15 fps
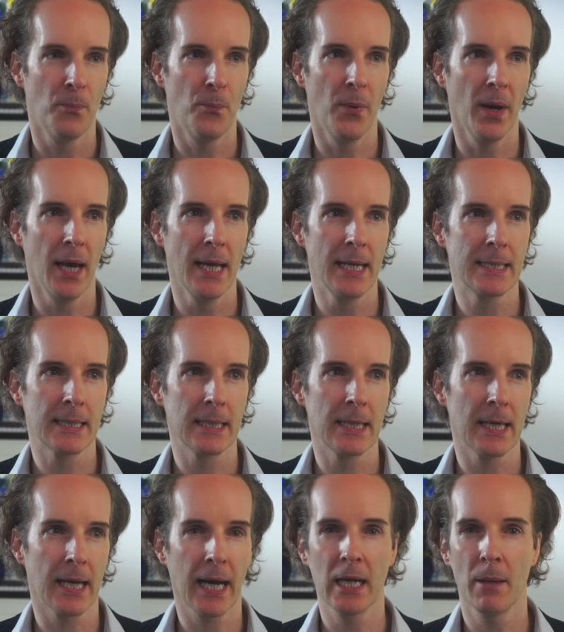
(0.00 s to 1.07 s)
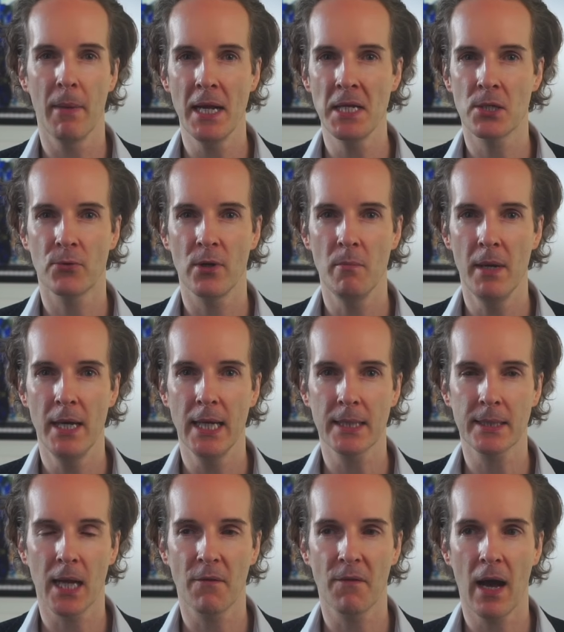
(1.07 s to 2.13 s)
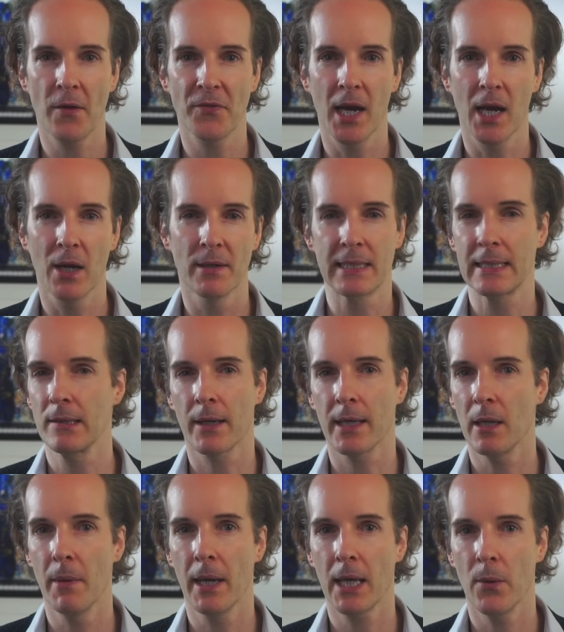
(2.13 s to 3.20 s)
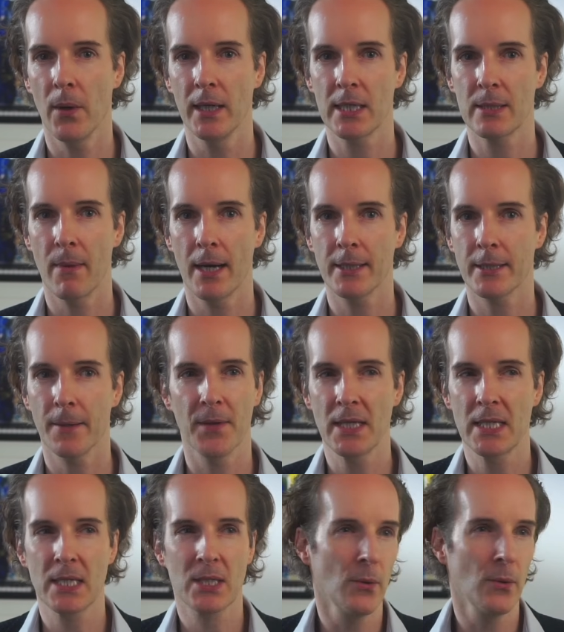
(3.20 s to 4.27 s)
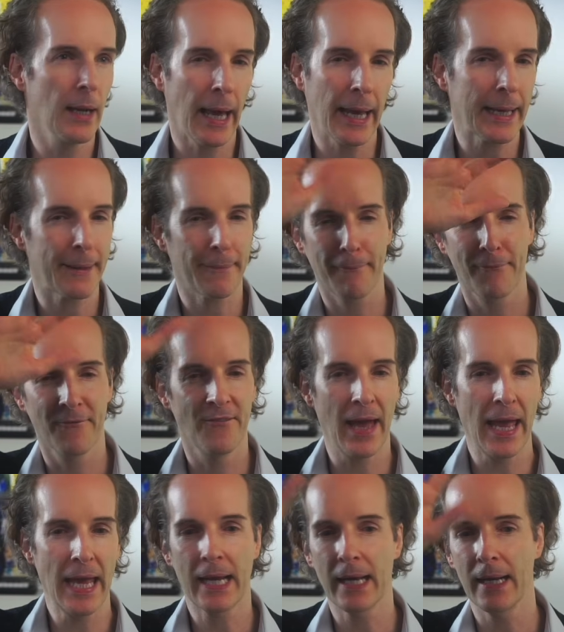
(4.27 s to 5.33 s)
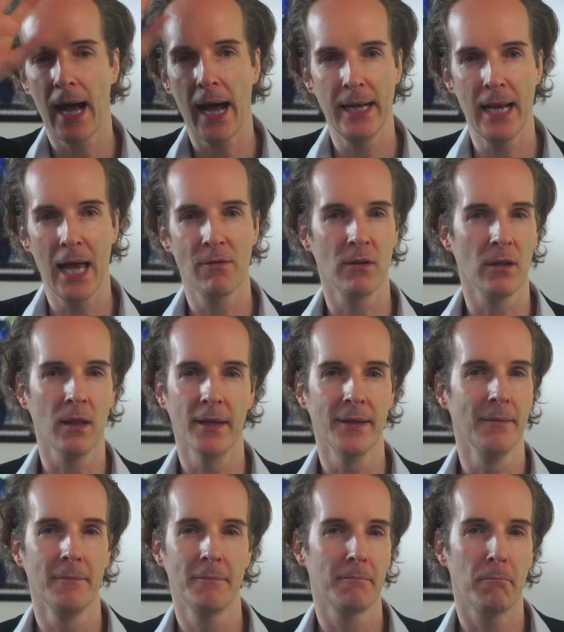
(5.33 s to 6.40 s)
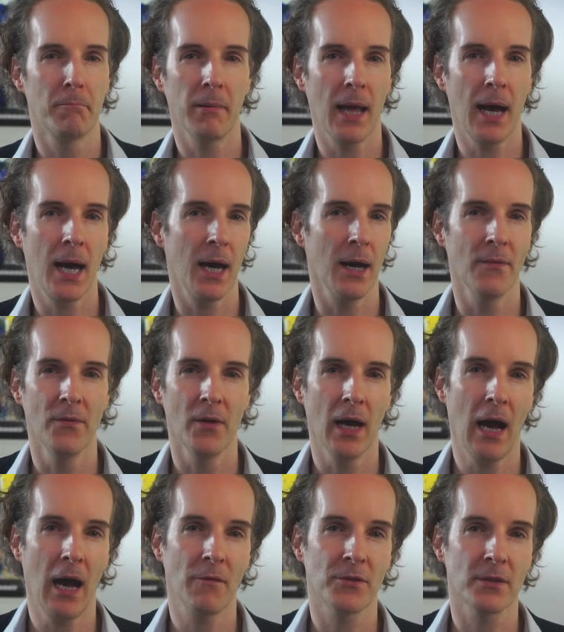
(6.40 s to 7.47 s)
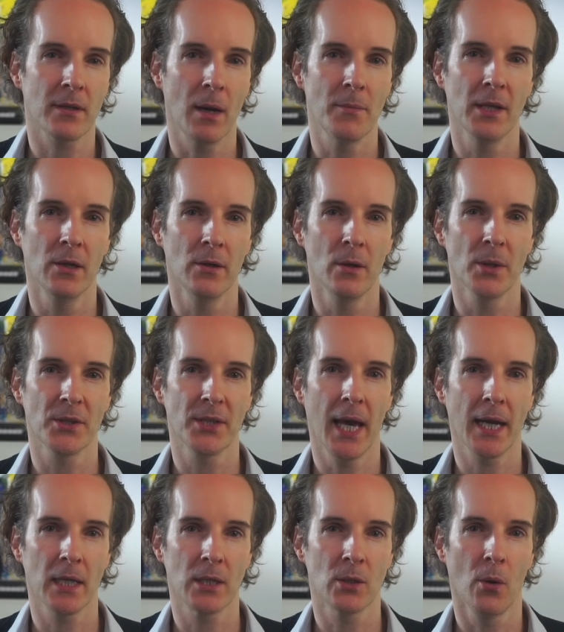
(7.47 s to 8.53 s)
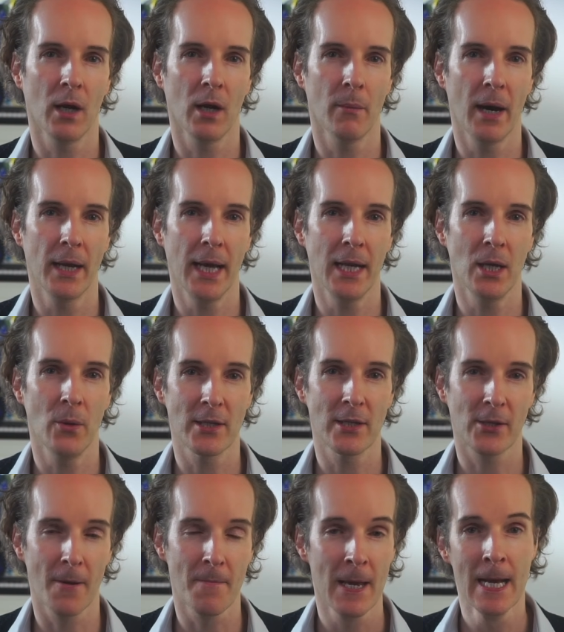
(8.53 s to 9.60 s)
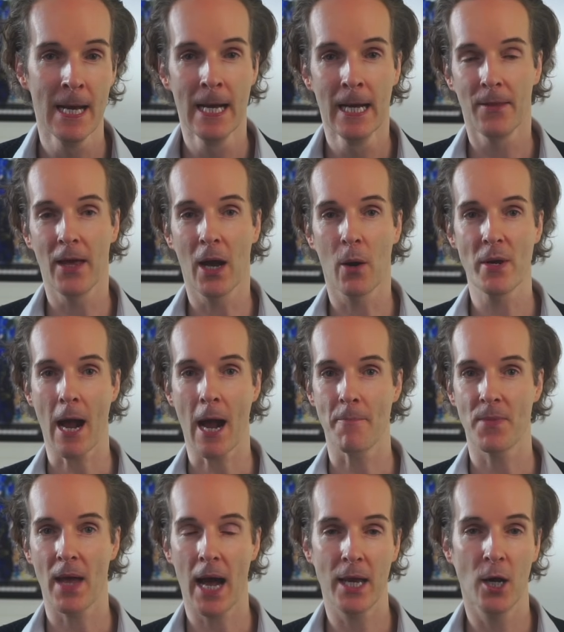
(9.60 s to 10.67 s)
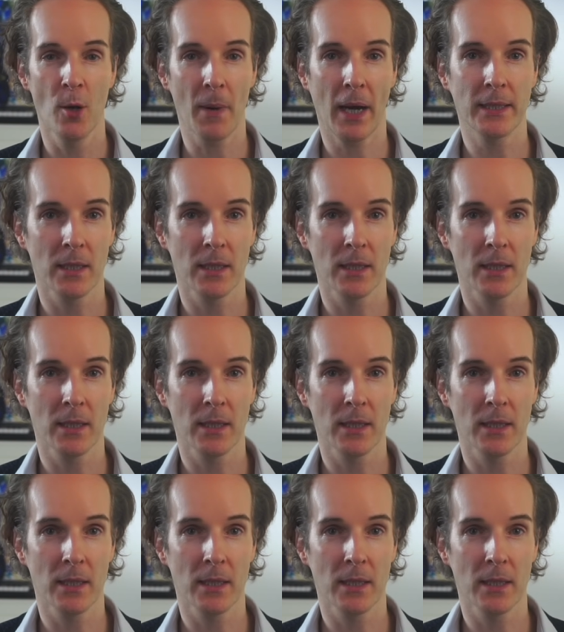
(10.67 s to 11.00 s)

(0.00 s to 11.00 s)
But the kind of mainstream media stuff out there, it's not going to make you any smarter. It's too like vague and high level and blah. Half the time, they don't know what the heck they're talking about anyway. So there we are. I hope I